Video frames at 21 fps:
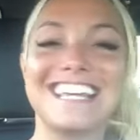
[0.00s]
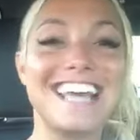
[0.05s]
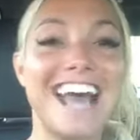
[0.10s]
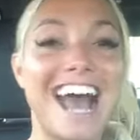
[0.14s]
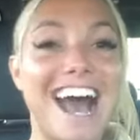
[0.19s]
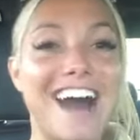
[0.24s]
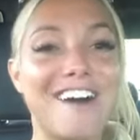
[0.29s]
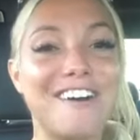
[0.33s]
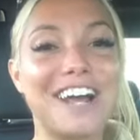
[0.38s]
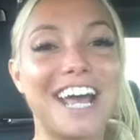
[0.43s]

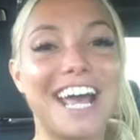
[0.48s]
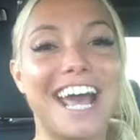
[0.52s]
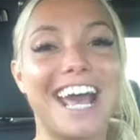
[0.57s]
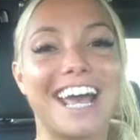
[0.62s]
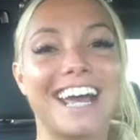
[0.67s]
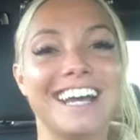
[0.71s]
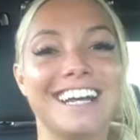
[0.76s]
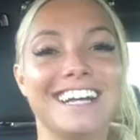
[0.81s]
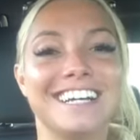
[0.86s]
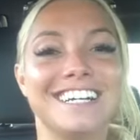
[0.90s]
yeah
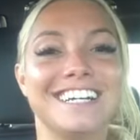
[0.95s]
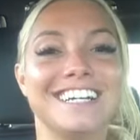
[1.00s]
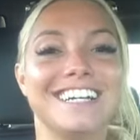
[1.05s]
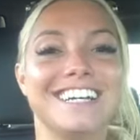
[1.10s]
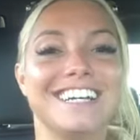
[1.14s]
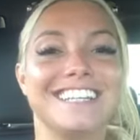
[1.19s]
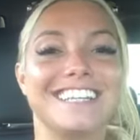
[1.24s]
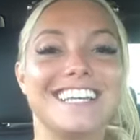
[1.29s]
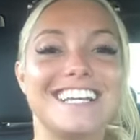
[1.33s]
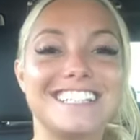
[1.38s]
okay
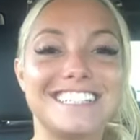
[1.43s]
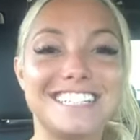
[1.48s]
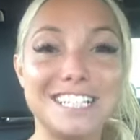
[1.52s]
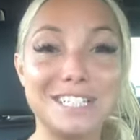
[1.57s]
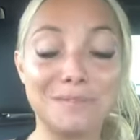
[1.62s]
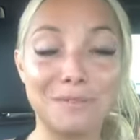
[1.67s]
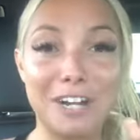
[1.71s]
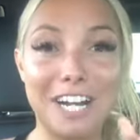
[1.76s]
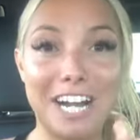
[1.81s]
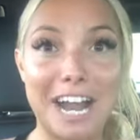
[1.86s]
this
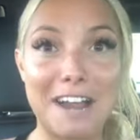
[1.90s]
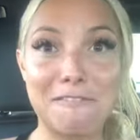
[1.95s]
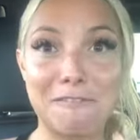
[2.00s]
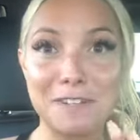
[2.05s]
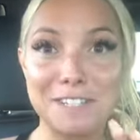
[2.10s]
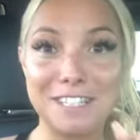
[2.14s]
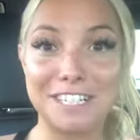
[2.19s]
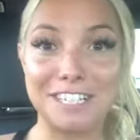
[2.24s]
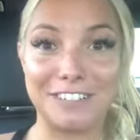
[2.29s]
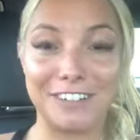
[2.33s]
is what I
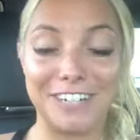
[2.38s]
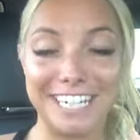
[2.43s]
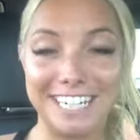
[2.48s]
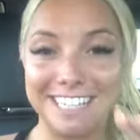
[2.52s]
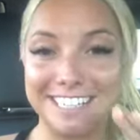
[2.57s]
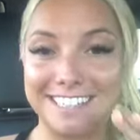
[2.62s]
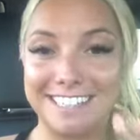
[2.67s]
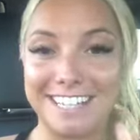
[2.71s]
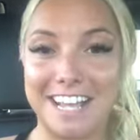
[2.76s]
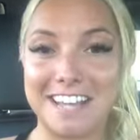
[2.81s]
was going
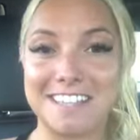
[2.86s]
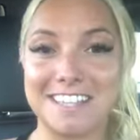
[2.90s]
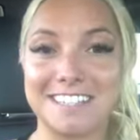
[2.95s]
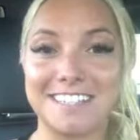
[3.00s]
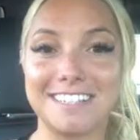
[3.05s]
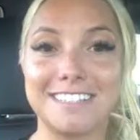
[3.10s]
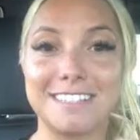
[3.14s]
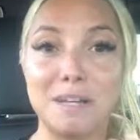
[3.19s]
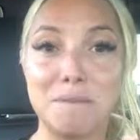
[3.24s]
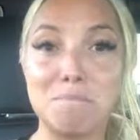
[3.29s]
to say.
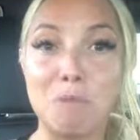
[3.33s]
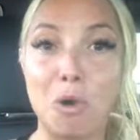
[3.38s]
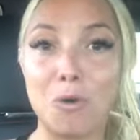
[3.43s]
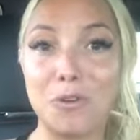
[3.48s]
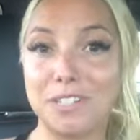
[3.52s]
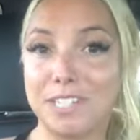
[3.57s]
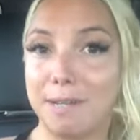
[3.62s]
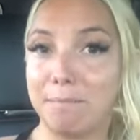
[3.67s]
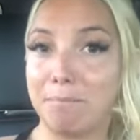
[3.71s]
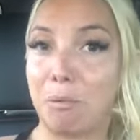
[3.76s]
This is the
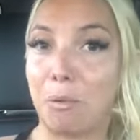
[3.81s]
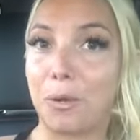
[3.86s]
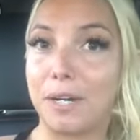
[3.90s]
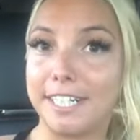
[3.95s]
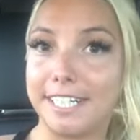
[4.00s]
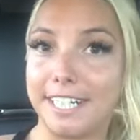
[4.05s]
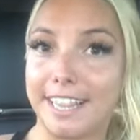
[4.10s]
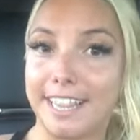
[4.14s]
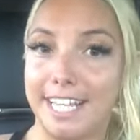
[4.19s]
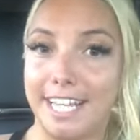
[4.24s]
most
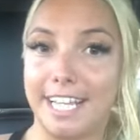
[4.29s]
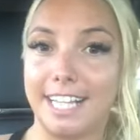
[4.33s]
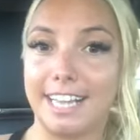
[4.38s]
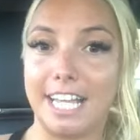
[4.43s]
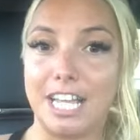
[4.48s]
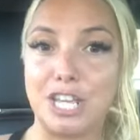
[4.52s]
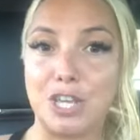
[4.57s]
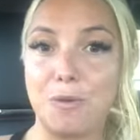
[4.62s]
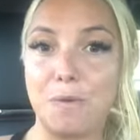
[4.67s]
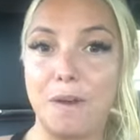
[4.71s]
important thing
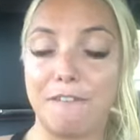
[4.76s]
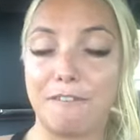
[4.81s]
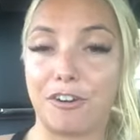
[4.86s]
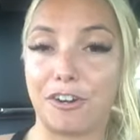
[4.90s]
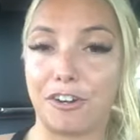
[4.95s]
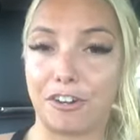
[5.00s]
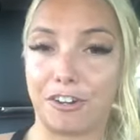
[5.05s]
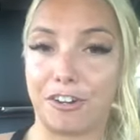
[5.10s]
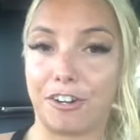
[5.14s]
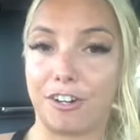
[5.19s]
that you have
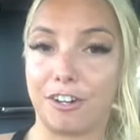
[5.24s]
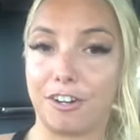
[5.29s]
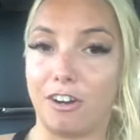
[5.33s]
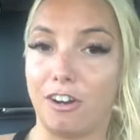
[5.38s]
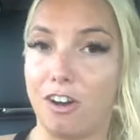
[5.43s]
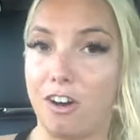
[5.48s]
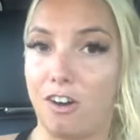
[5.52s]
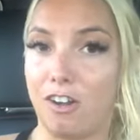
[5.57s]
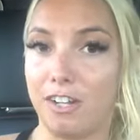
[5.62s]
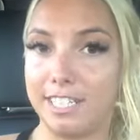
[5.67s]
heard
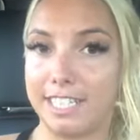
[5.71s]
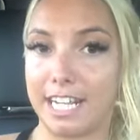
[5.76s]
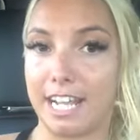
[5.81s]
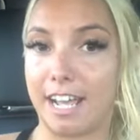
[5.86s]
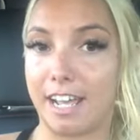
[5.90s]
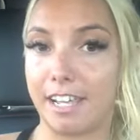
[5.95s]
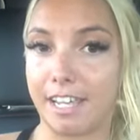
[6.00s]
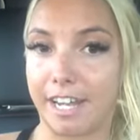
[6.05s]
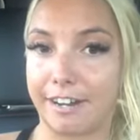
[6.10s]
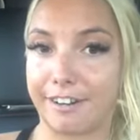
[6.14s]
all
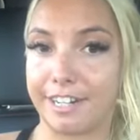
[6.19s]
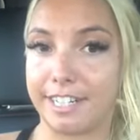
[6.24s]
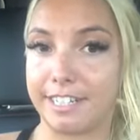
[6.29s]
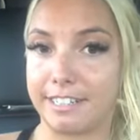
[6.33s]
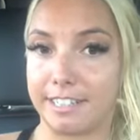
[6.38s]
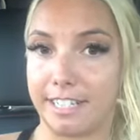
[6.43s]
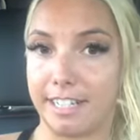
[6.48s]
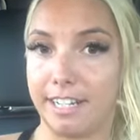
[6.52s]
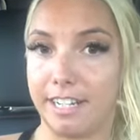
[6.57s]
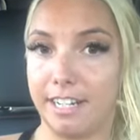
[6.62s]
day,
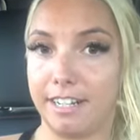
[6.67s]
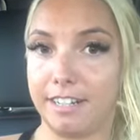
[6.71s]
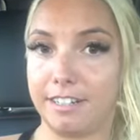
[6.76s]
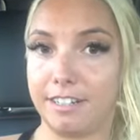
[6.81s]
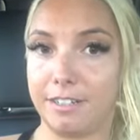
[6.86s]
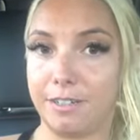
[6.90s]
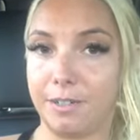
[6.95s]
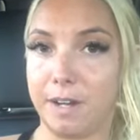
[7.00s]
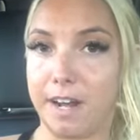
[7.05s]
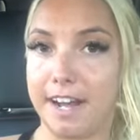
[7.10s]
guaranteed,
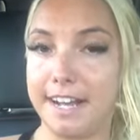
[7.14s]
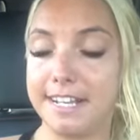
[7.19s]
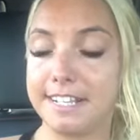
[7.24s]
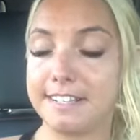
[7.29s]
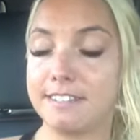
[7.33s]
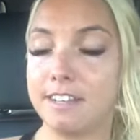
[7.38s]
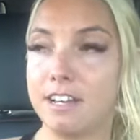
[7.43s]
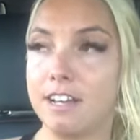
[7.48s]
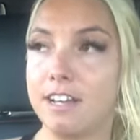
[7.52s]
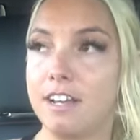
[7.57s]
you
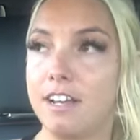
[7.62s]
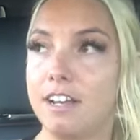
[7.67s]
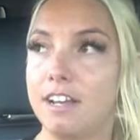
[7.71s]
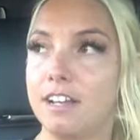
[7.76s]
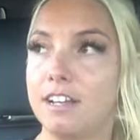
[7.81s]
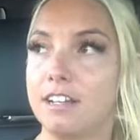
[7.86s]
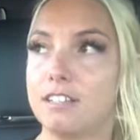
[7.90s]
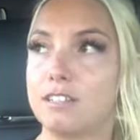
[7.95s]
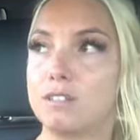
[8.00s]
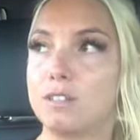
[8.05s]
guys.
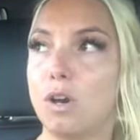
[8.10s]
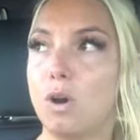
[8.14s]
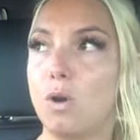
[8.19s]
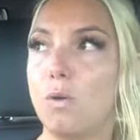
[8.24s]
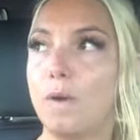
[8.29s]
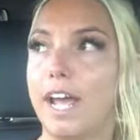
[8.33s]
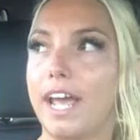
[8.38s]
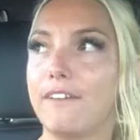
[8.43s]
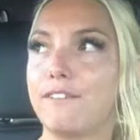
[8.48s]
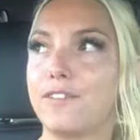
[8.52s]

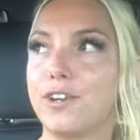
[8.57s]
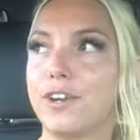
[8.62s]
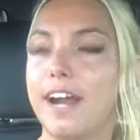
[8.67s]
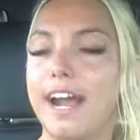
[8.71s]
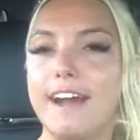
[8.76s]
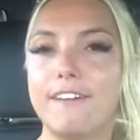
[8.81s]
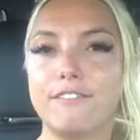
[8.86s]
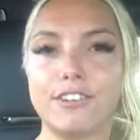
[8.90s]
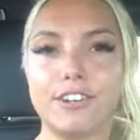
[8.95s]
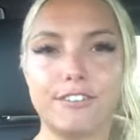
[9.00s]
So if you're
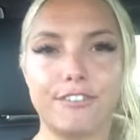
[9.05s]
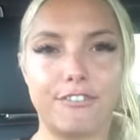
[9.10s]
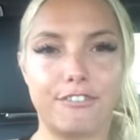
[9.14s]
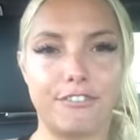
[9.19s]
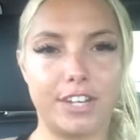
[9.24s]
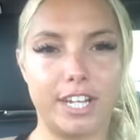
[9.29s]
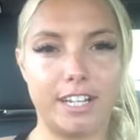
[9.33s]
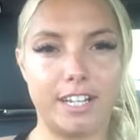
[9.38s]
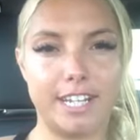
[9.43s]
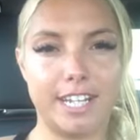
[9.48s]
ever
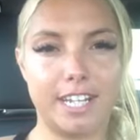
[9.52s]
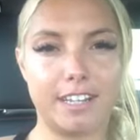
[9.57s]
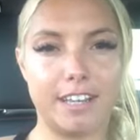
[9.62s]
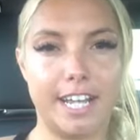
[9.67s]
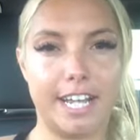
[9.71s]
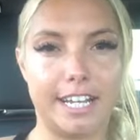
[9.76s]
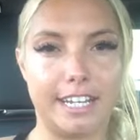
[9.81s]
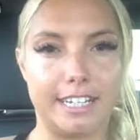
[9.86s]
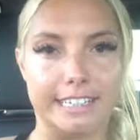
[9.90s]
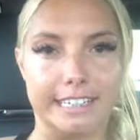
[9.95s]
feeling
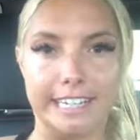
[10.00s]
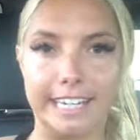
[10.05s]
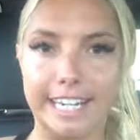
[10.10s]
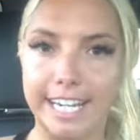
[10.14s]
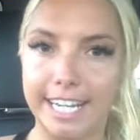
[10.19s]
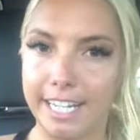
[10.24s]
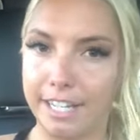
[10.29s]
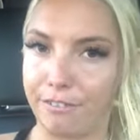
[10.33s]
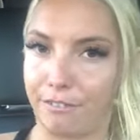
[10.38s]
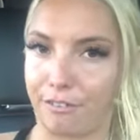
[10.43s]
like
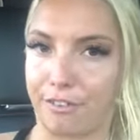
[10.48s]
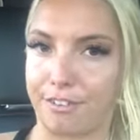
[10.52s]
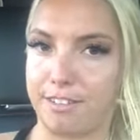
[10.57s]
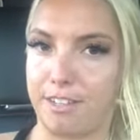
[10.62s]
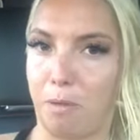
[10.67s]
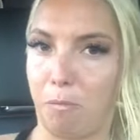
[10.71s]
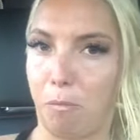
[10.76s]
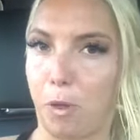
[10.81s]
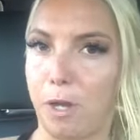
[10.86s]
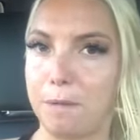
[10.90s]
needy for
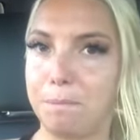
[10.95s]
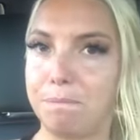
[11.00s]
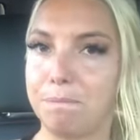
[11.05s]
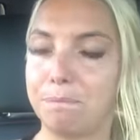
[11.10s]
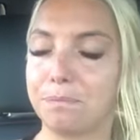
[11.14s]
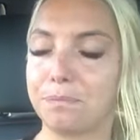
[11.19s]
someone,